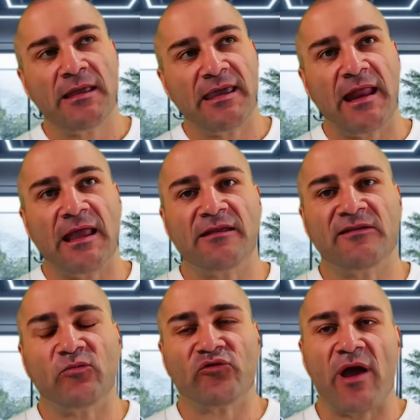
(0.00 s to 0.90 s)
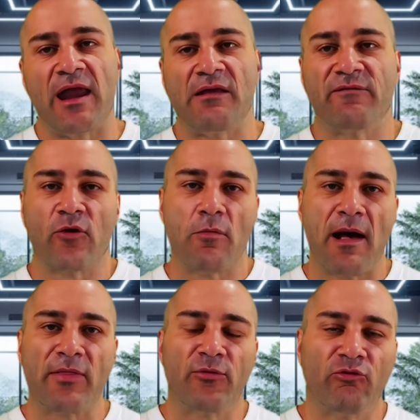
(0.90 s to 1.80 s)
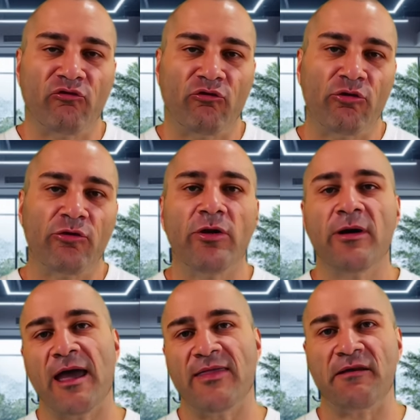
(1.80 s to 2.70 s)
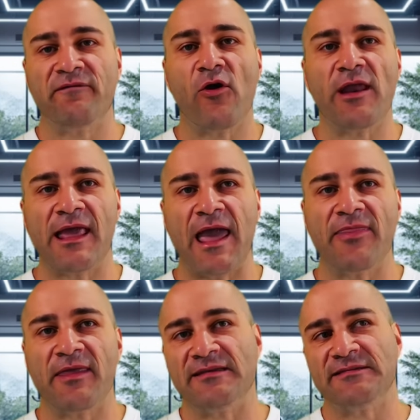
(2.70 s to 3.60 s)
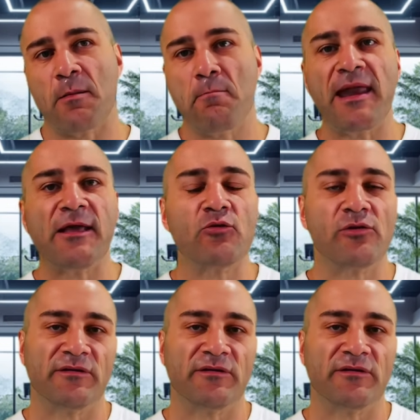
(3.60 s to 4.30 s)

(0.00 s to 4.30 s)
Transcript: getting into some training for a month or two, and then finding out there's some medical